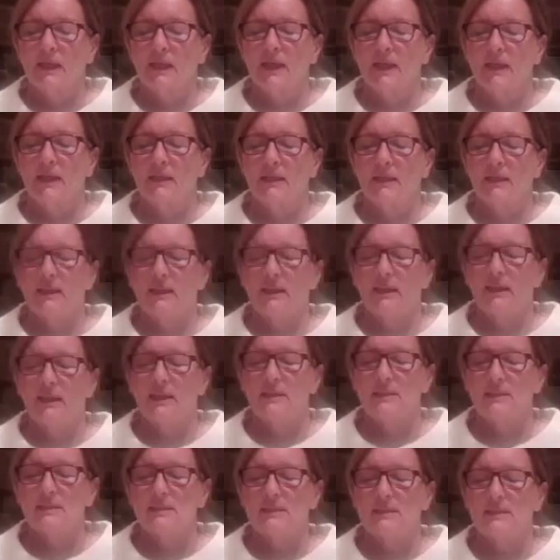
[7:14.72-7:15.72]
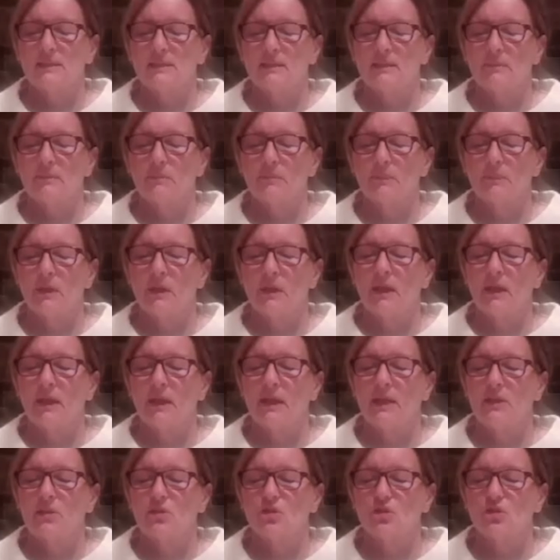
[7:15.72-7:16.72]
In the East,
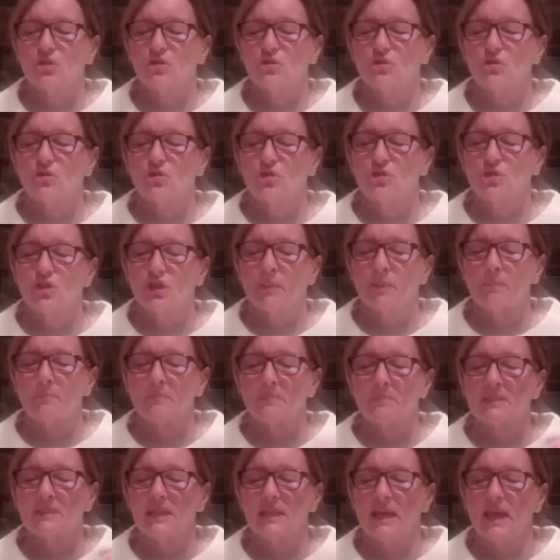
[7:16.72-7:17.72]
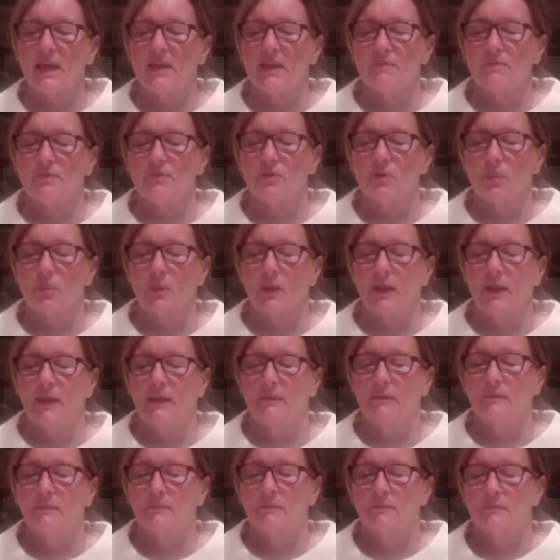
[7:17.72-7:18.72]
it jumps everywhere.
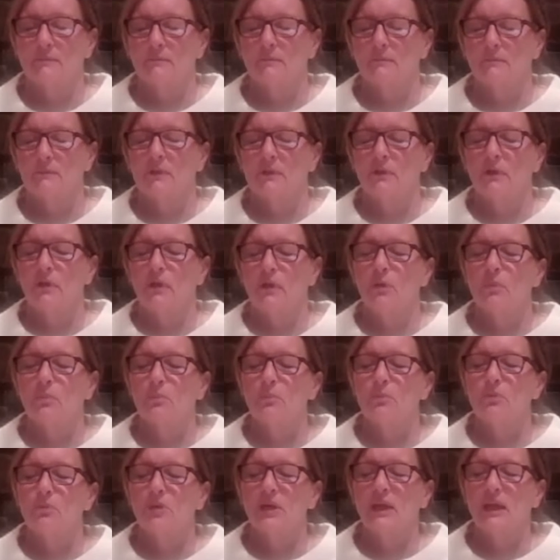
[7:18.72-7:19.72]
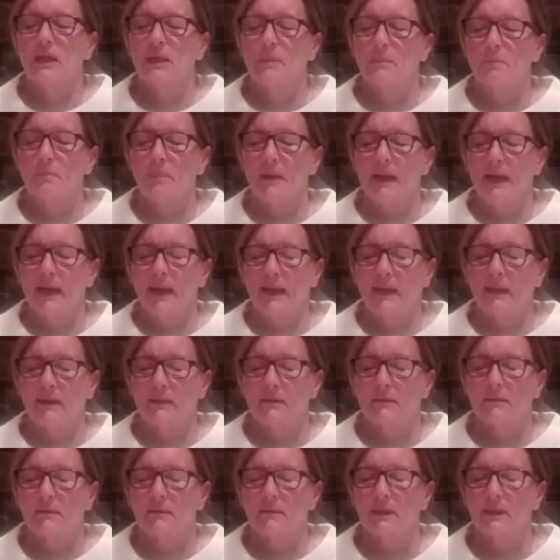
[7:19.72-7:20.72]
Bring it back
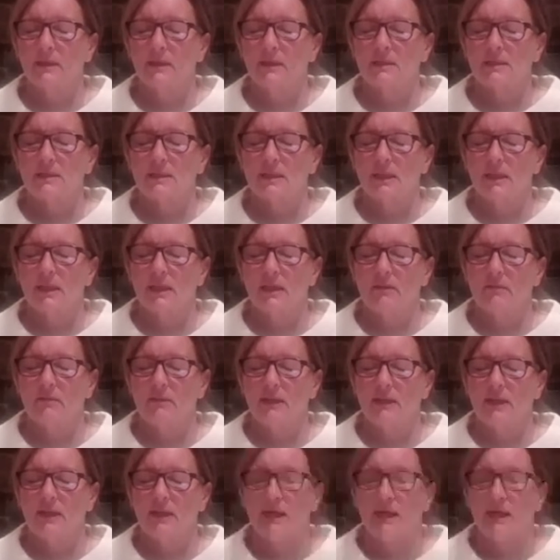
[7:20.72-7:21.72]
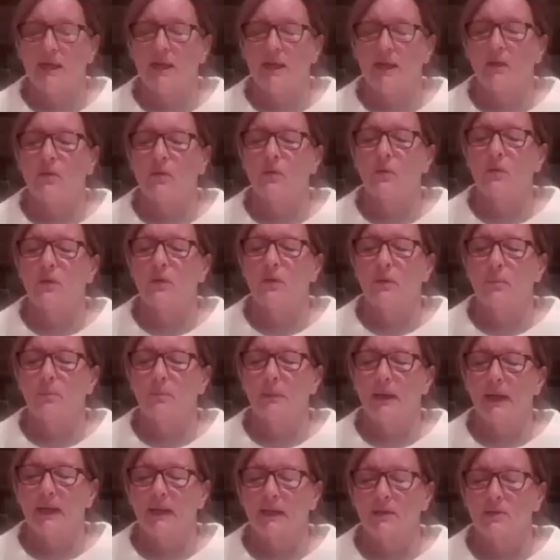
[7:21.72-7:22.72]
into the here and now and
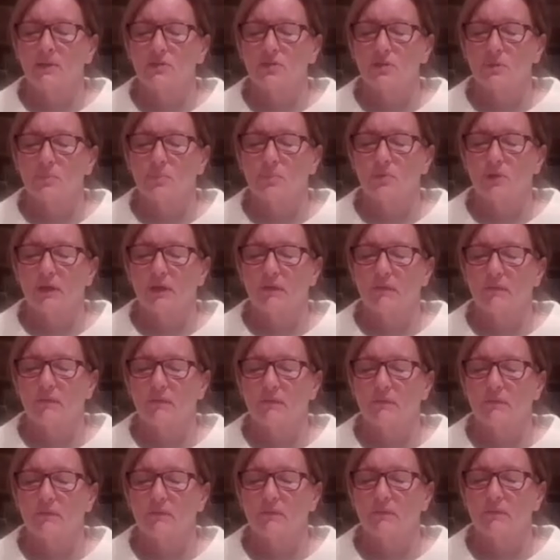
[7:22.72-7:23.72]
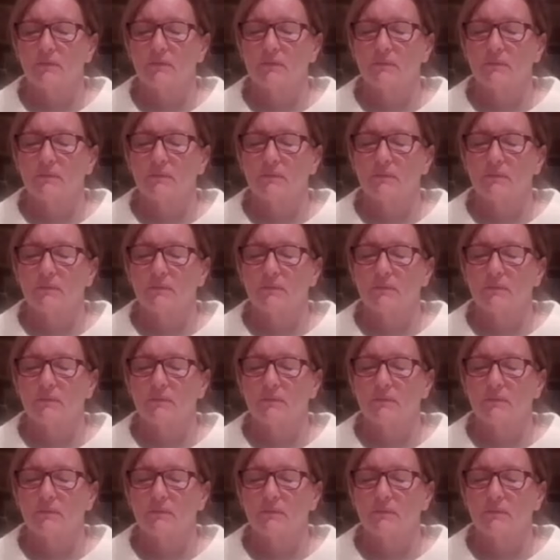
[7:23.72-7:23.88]
back into the breath.